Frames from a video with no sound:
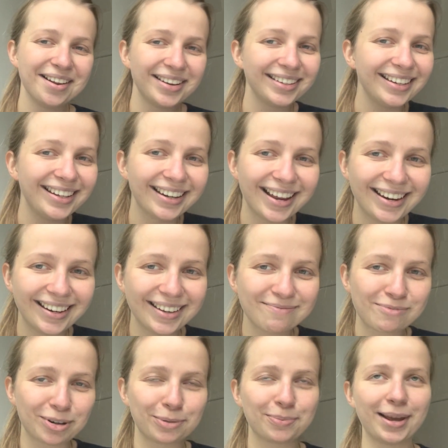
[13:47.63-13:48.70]
need any
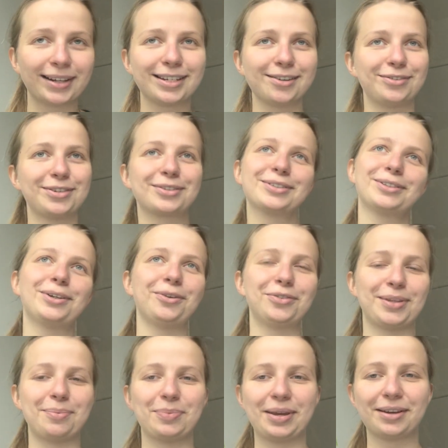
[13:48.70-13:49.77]
perspective to resolve
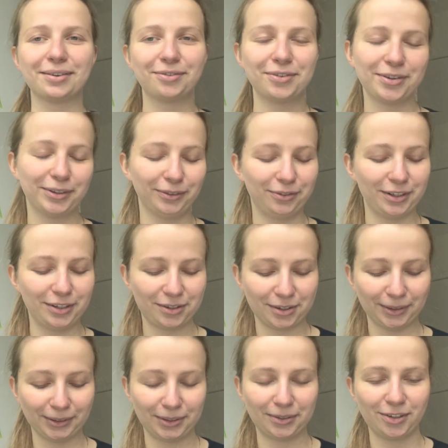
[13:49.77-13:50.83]
something, feel free to
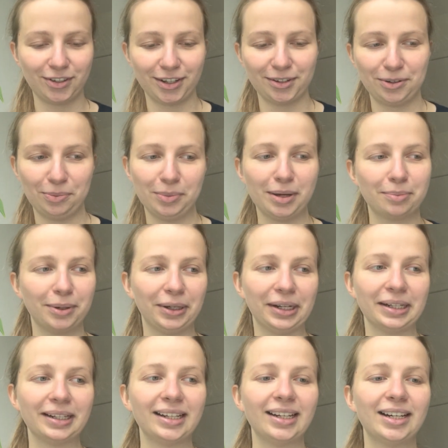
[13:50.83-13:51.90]
also reach out to me about
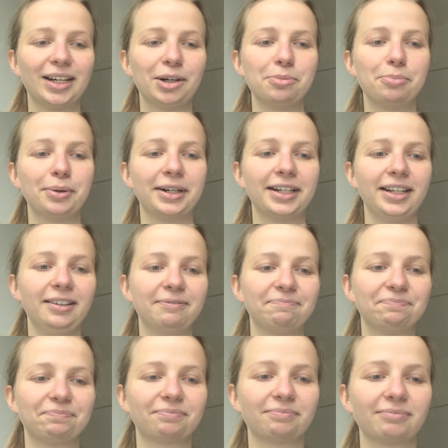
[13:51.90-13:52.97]
it. But
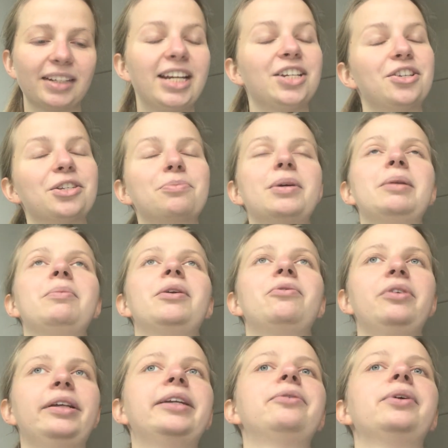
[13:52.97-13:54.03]
it's just made me
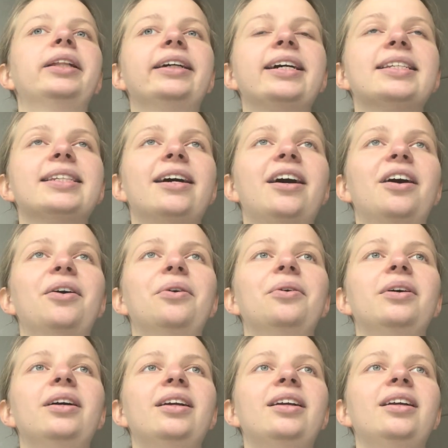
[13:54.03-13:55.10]
really realize how
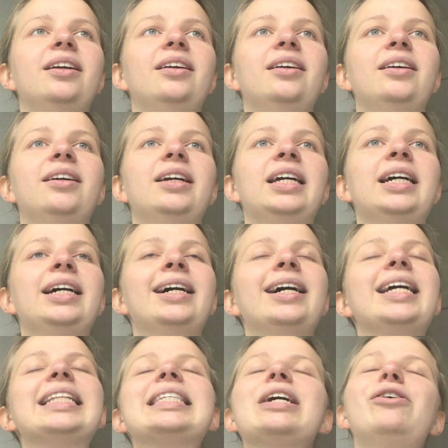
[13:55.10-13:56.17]

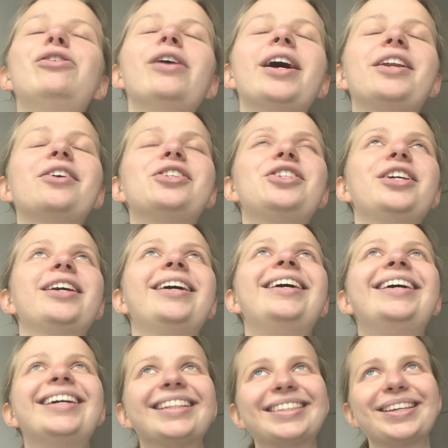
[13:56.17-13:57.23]
it's all energy.
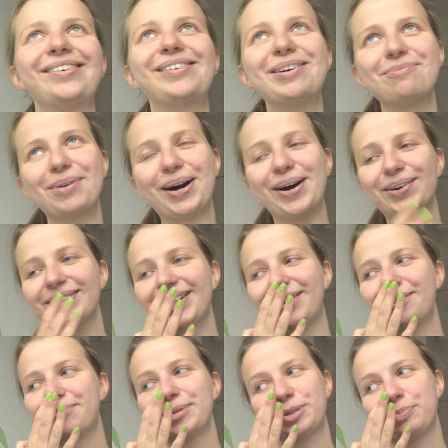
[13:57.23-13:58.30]
It's all about
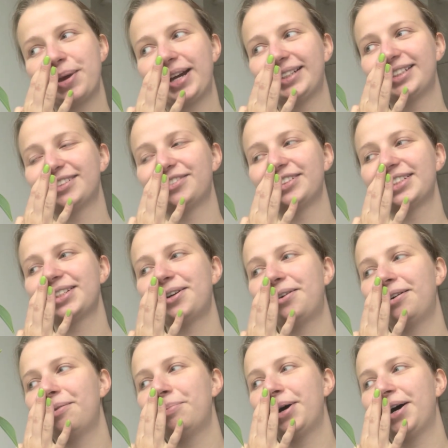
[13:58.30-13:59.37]
our perspective. It's
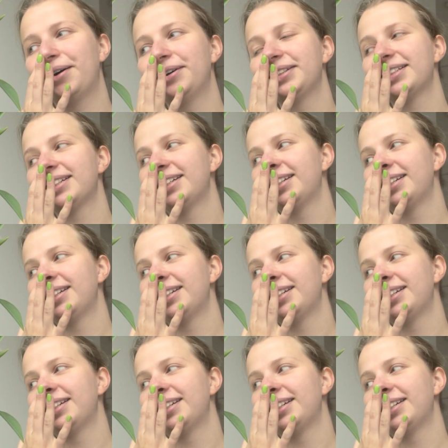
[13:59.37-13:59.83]
all about